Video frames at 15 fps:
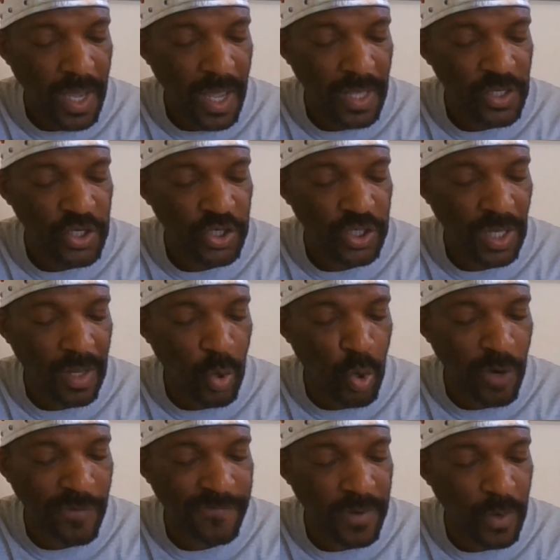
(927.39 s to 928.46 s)
And you shall
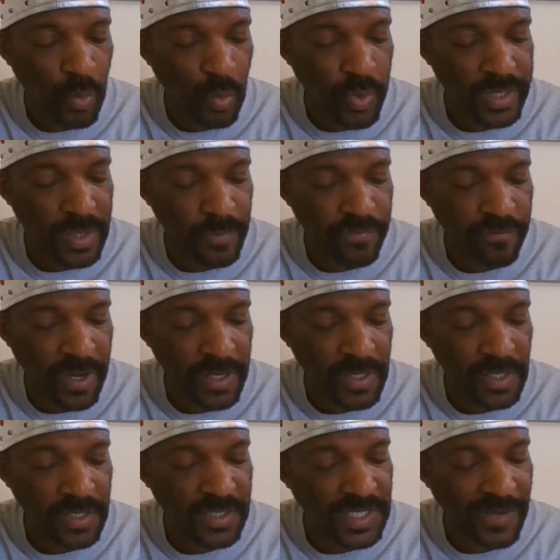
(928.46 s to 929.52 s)
offer with the
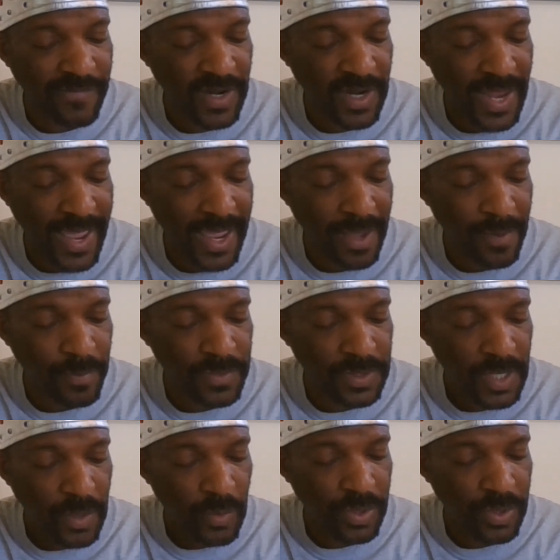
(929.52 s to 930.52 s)
bread 7 lambs